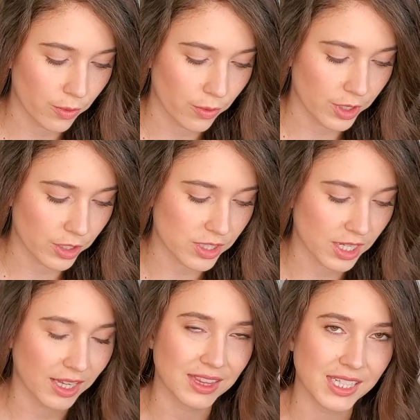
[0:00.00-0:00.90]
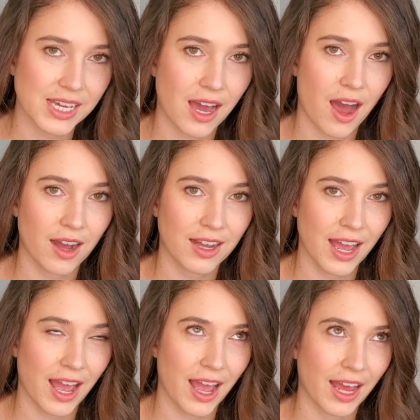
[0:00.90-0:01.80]
there's Liyang
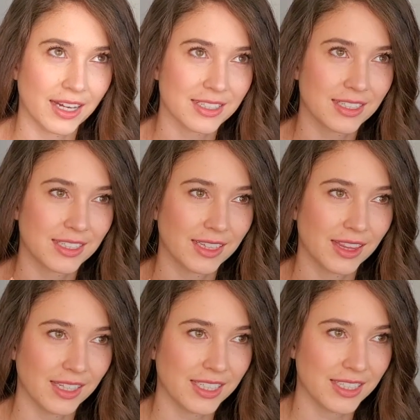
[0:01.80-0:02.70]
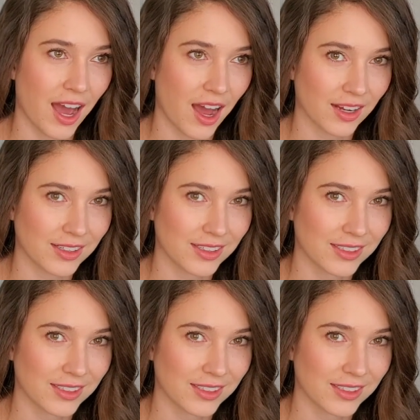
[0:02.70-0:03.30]
and Liyang.